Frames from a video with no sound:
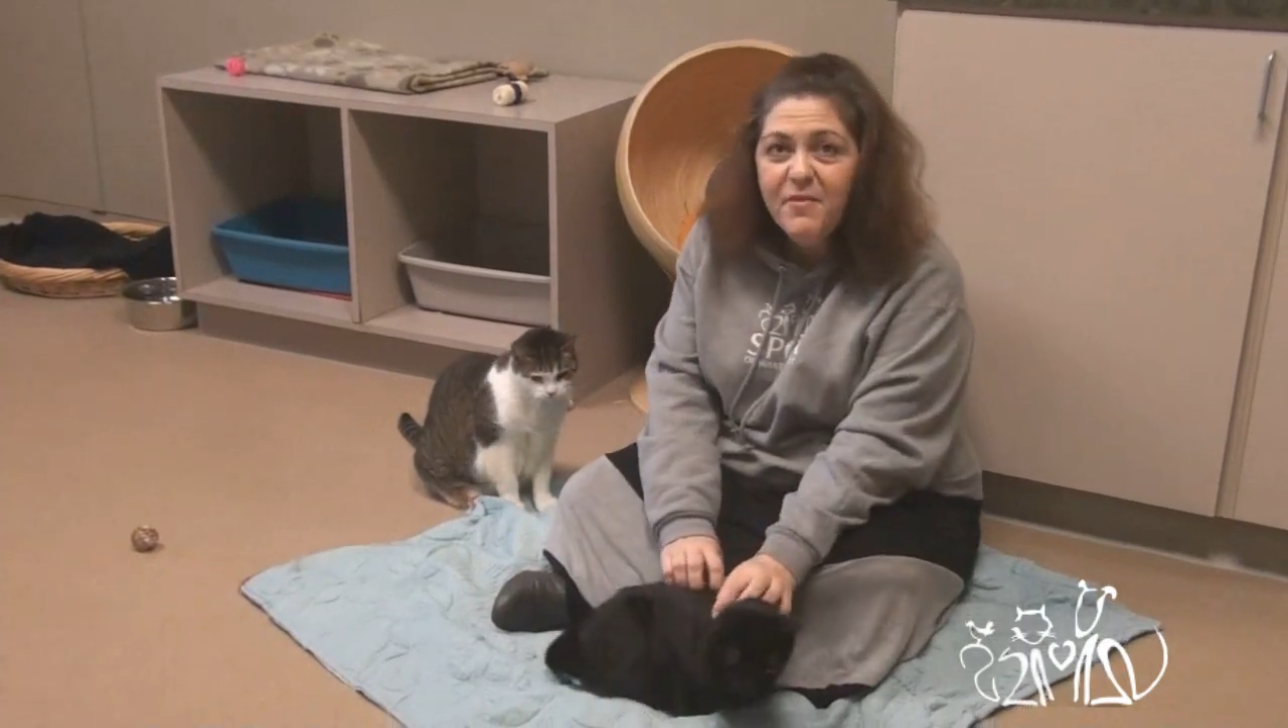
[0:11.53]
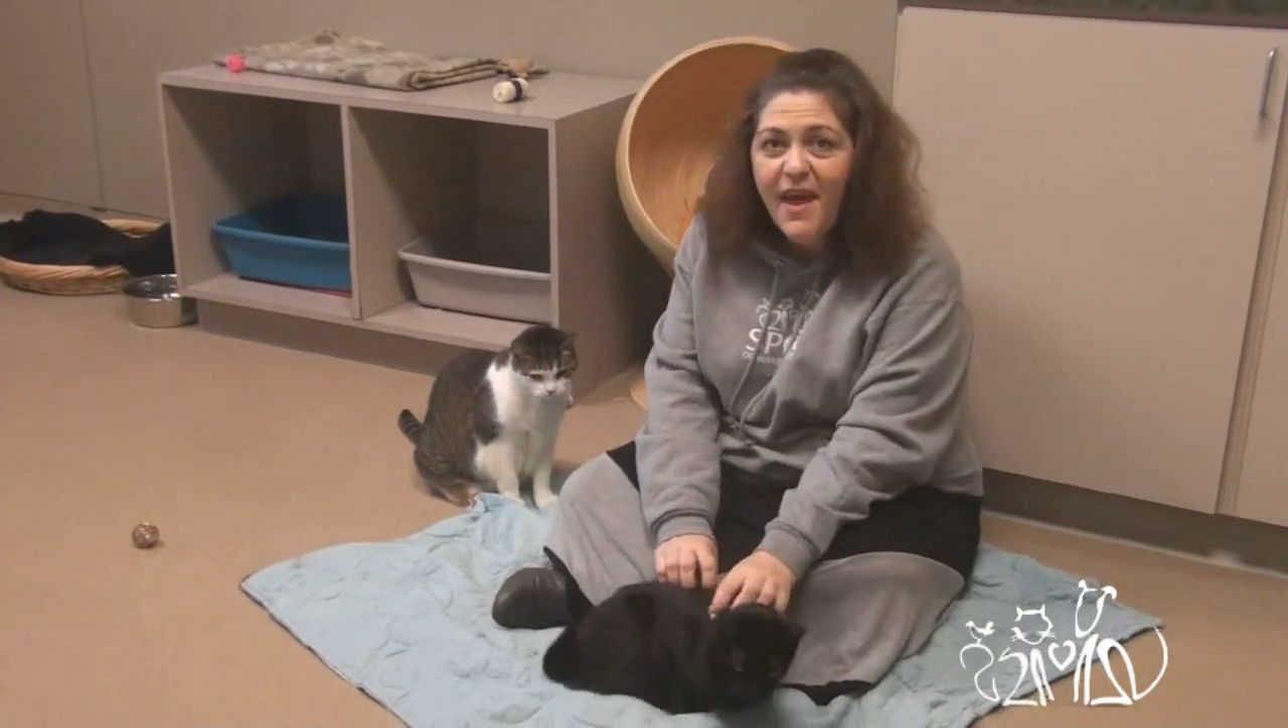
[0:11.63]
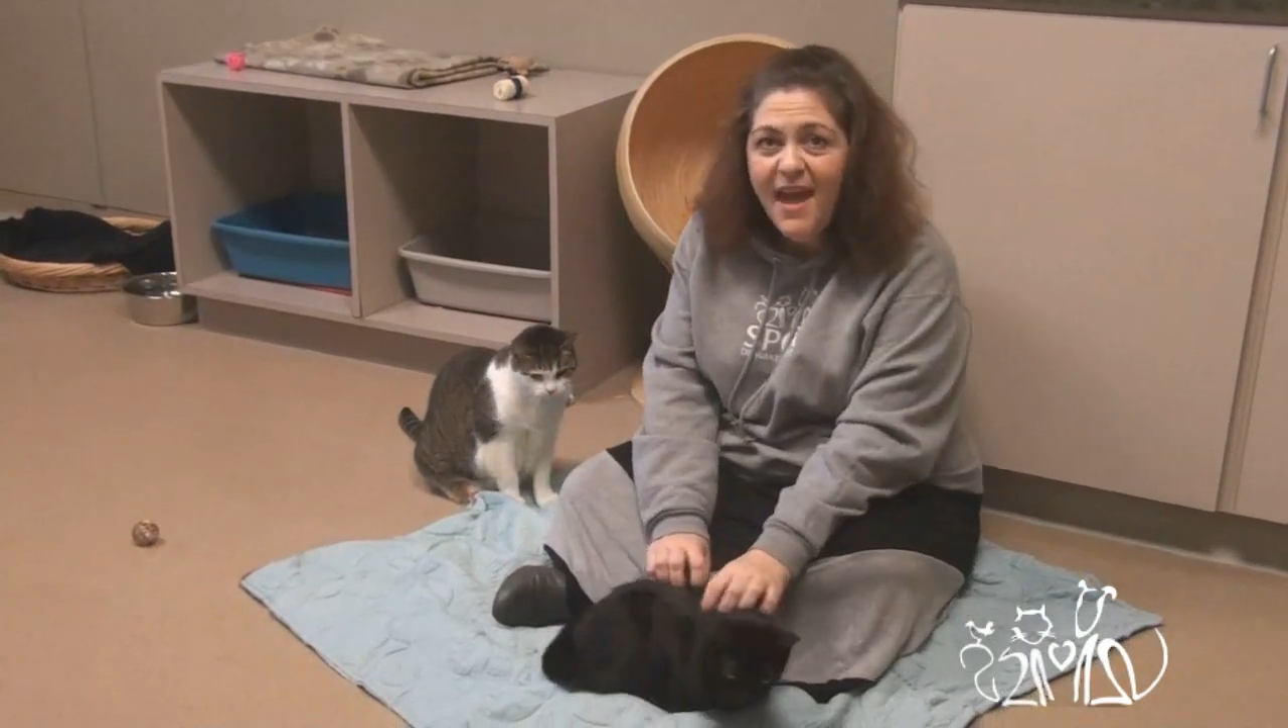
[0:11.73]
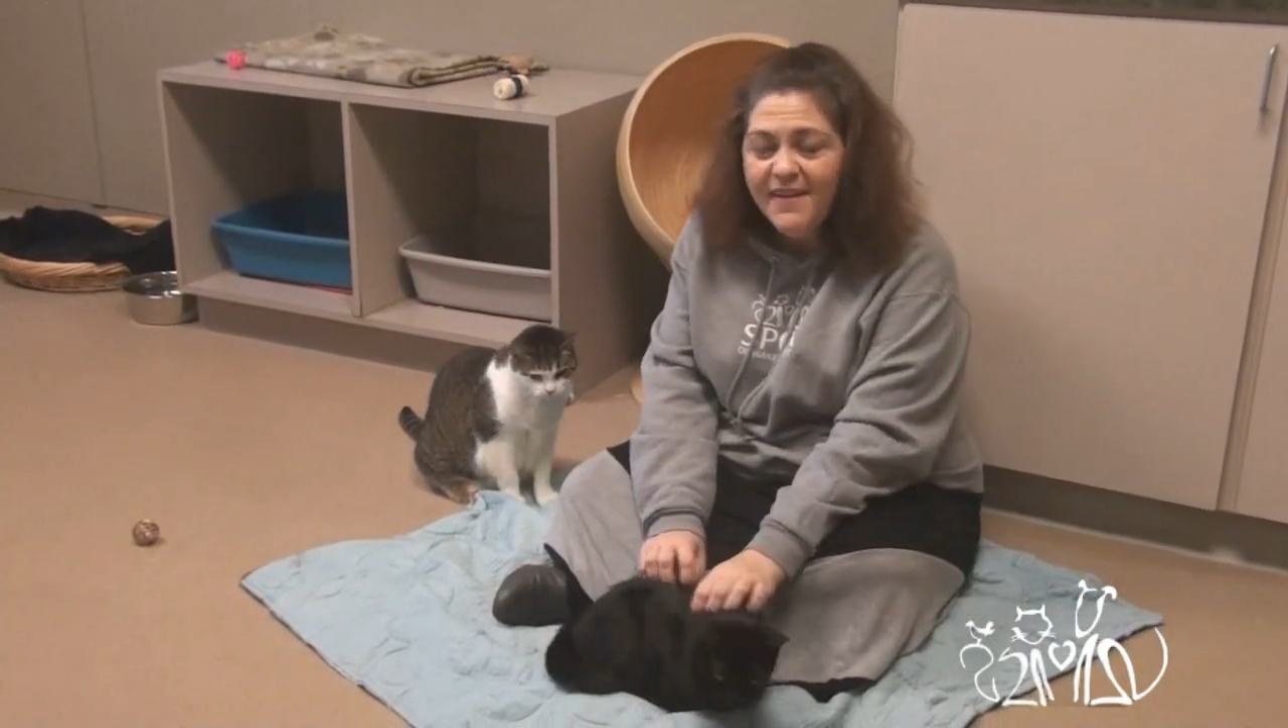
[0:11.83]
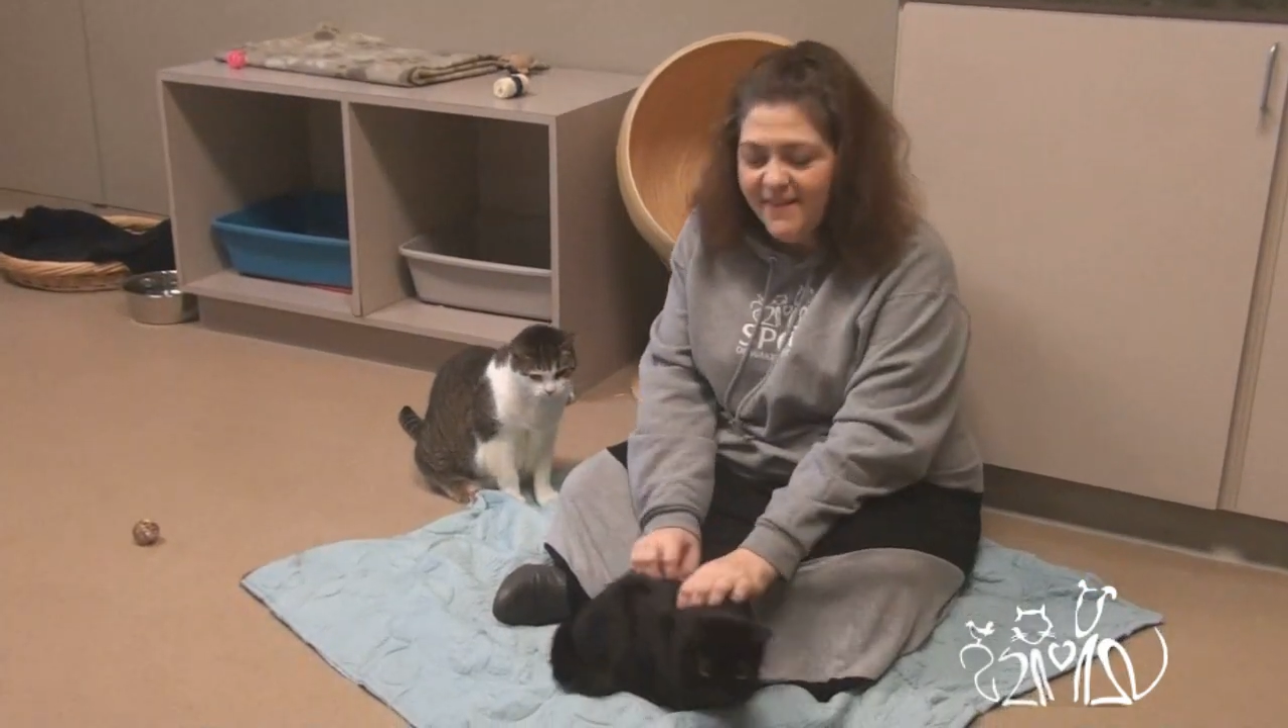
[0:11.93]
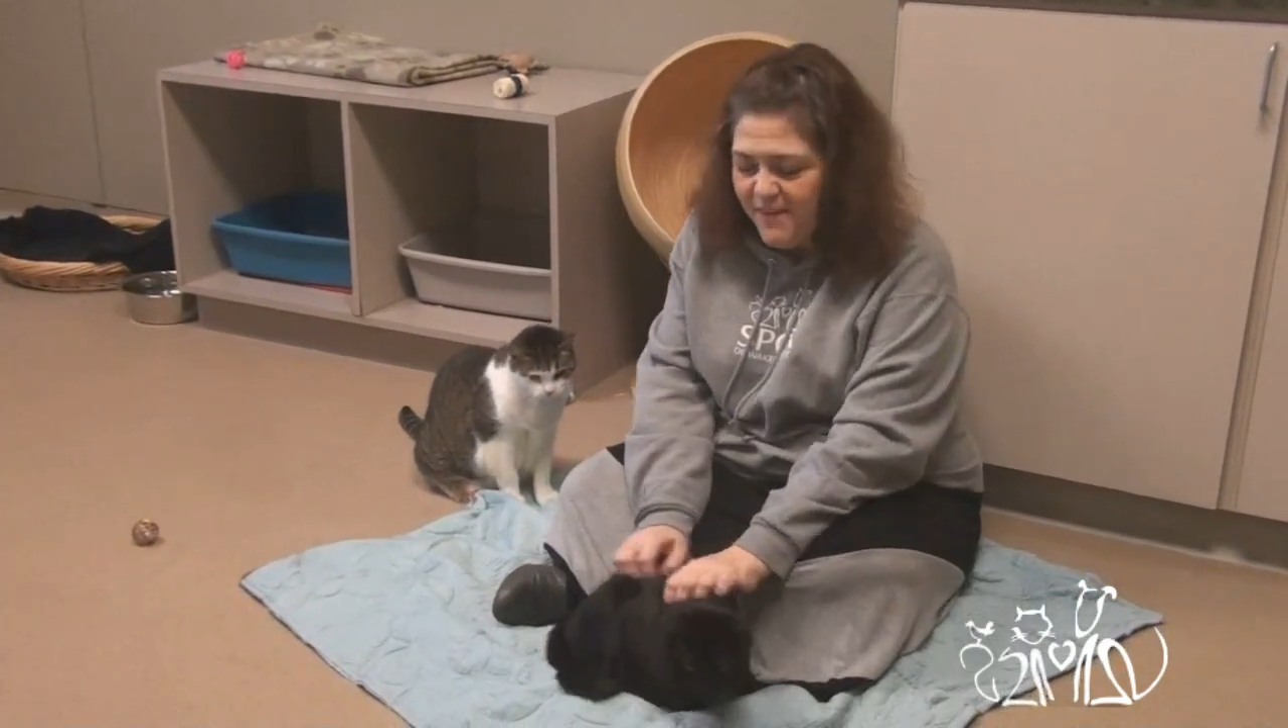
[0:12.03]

cats.